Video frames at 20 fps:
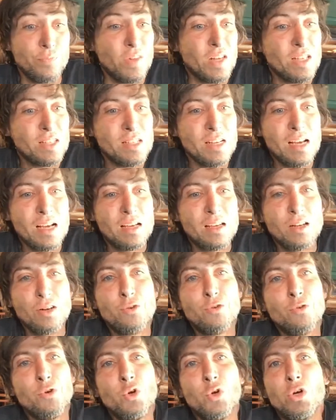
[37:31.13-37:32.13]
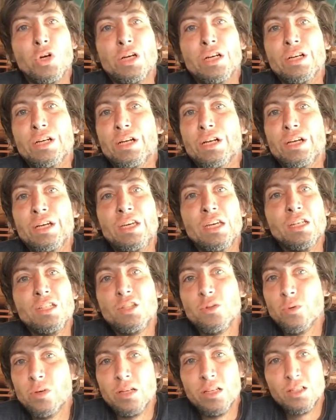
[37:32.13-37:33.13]
It's not going to get
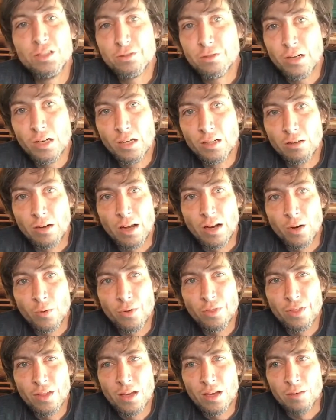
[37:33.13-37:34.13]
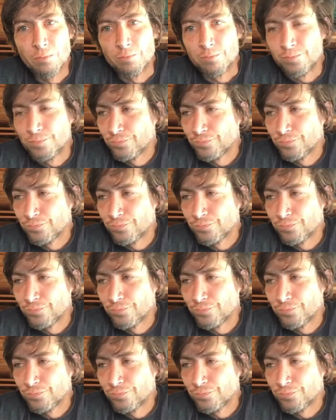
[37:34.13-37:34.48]
you any street credit with them.